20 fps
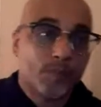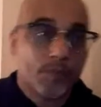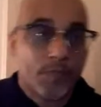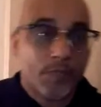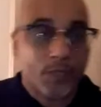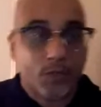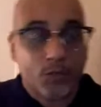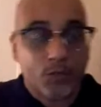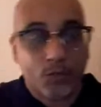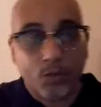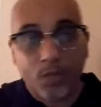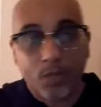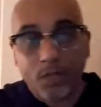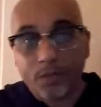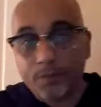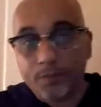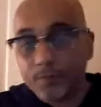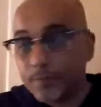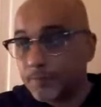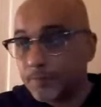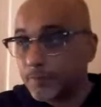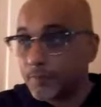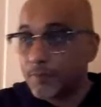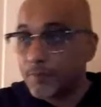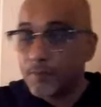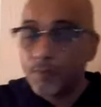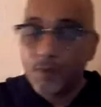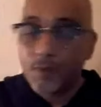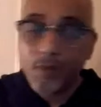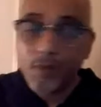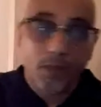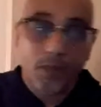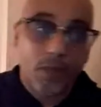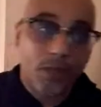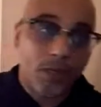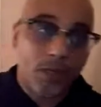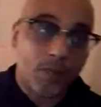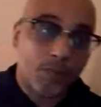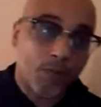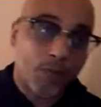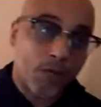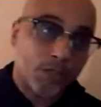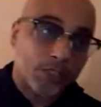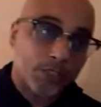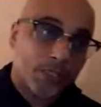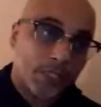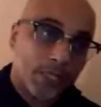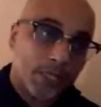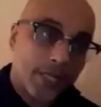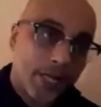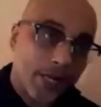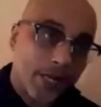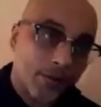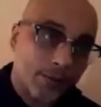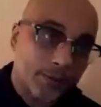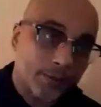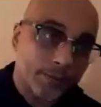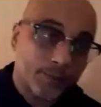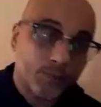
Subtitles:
Get you a merchant account.